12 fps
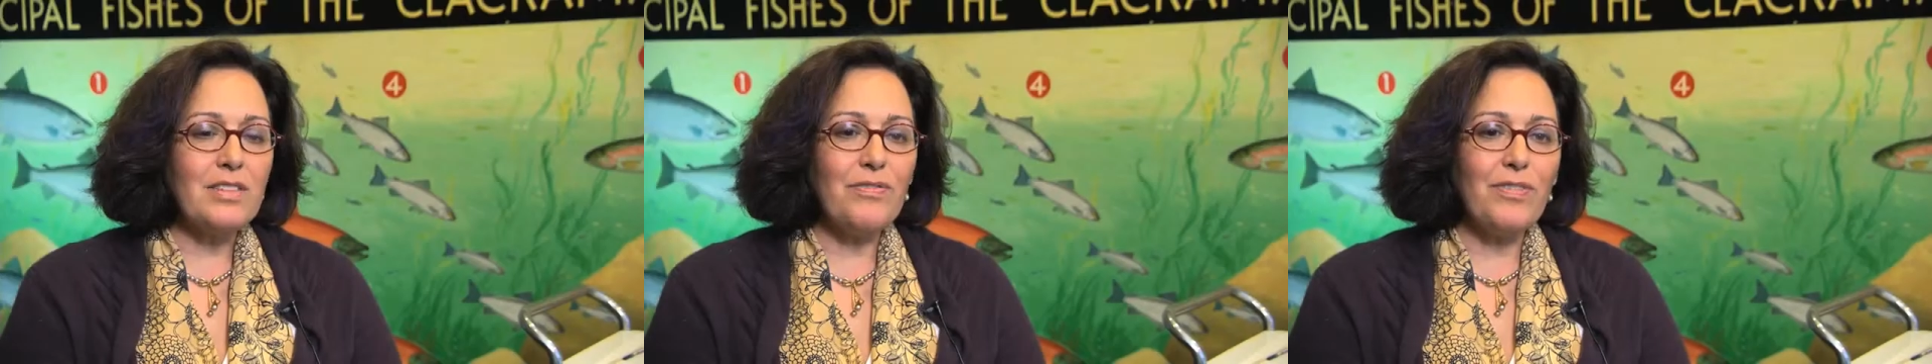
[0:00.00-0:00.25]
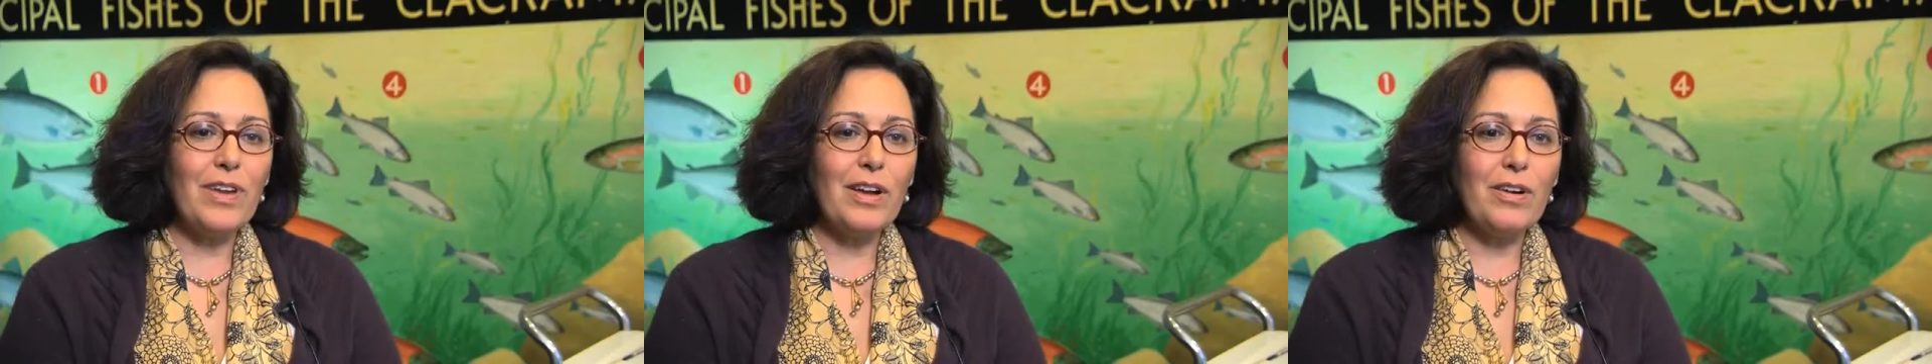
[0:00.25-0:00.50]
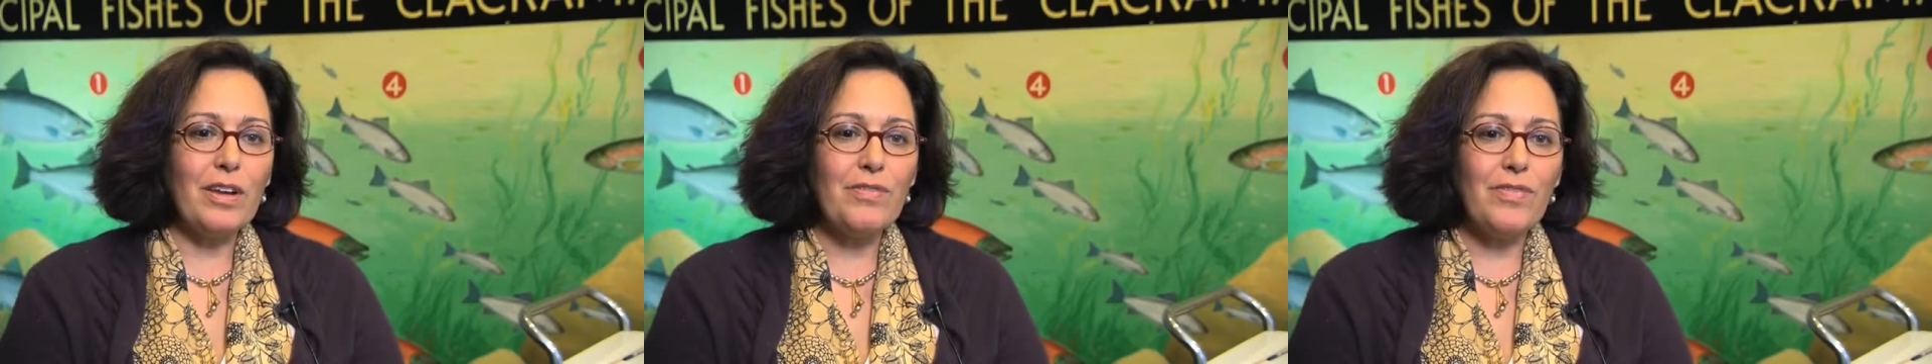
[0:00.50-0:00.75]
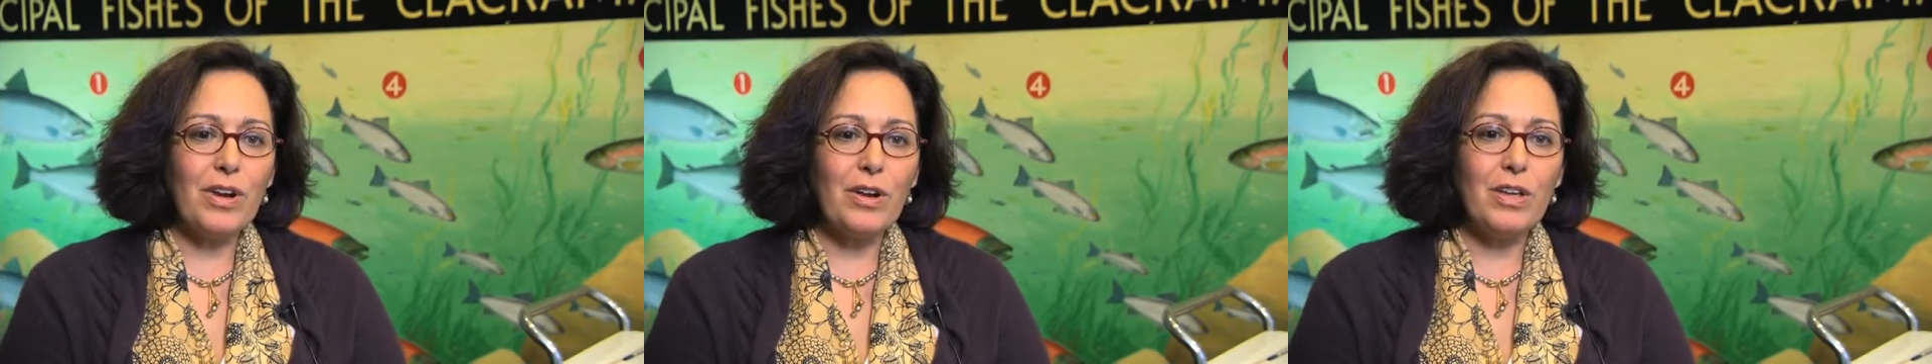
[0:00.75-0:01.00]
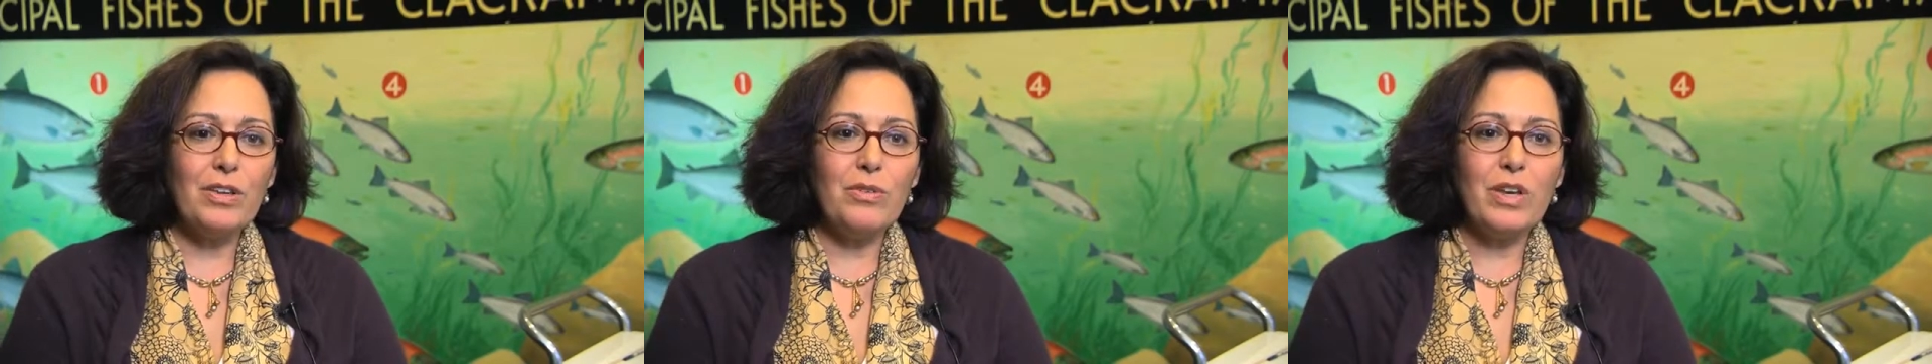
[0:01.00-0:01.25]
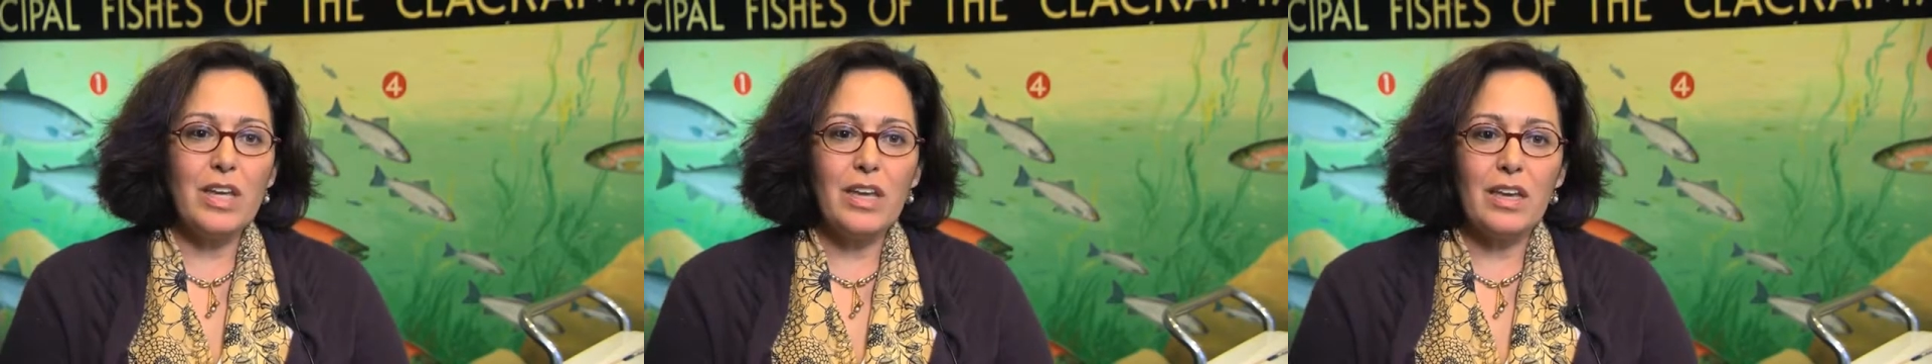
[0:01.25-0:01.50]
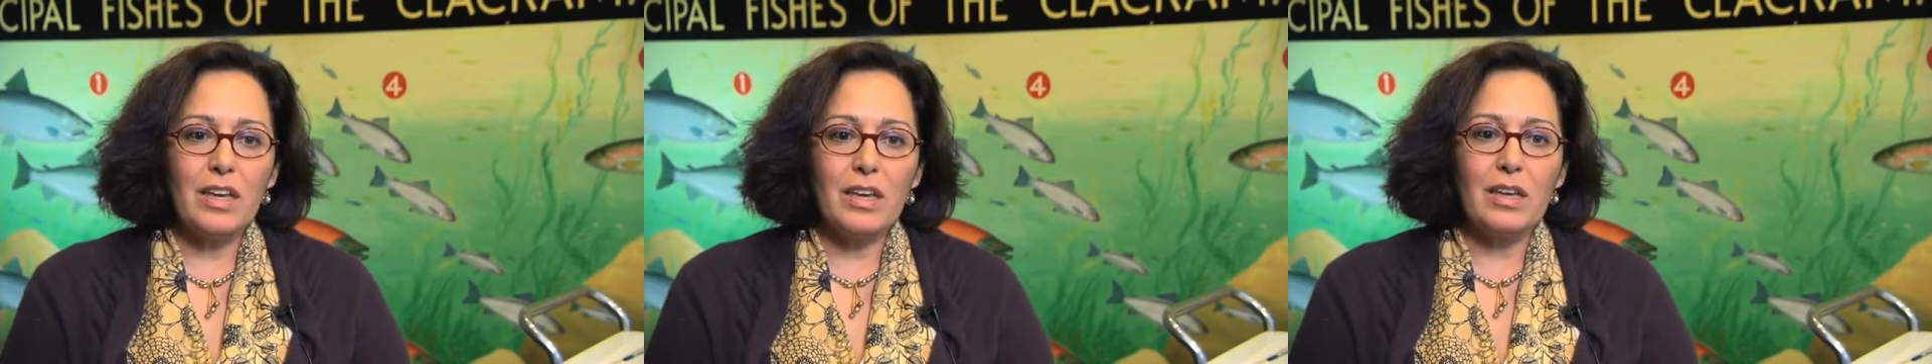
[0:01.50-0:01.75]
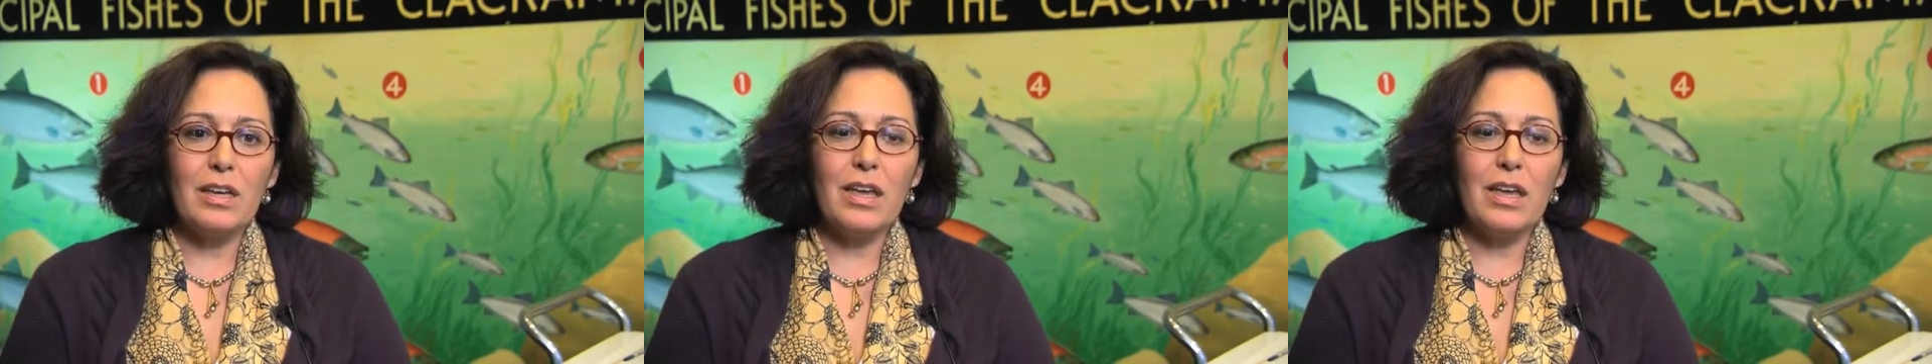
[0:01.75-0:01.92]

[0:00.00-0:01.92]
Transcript: a very, very unique